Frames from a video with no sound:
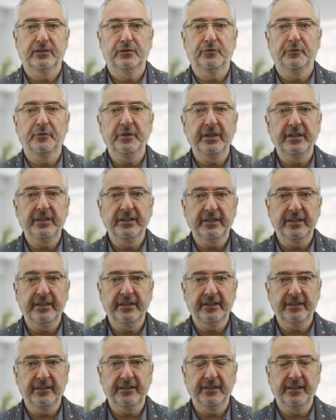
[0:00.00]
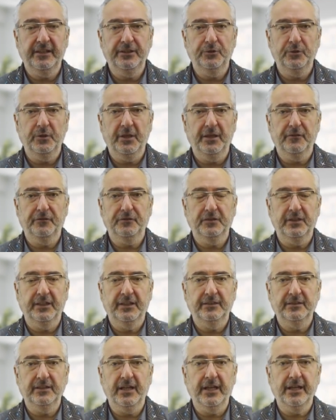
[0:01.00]
It's very rare that you have
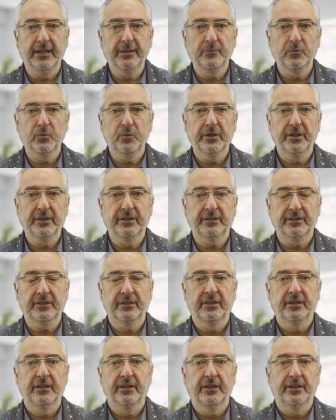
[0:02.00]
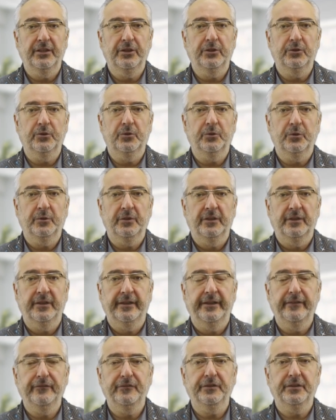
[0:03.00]
a time where, you know,
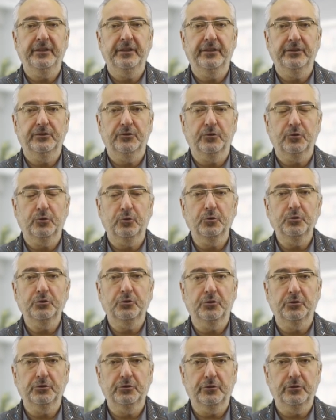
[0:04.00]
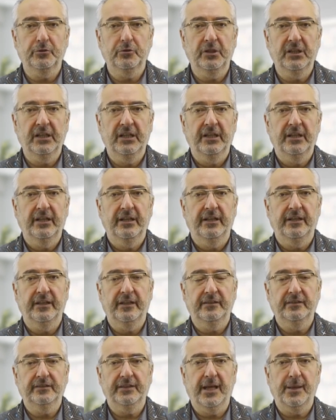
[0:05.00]
everything is on cruise control,
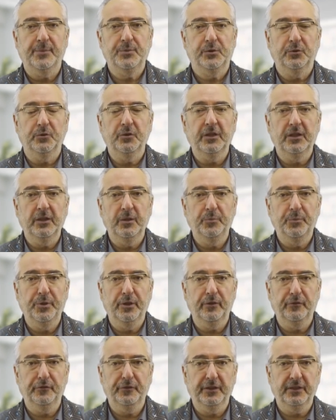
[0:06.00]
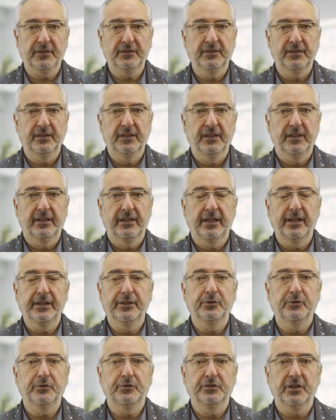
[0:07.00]
it's absolutely perfect,
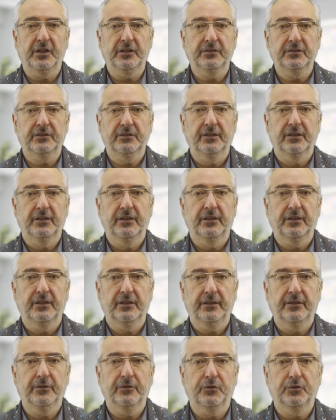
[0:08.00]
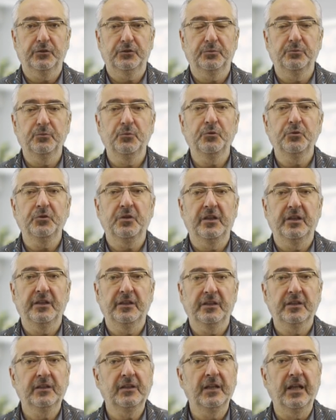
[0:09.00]
and you're just, you know,
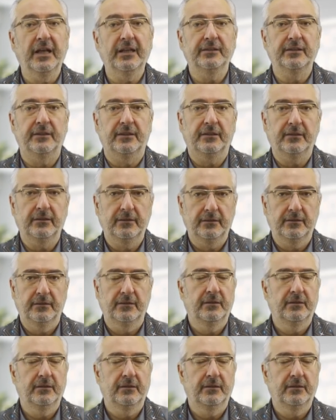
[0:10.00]
smoothly gliding.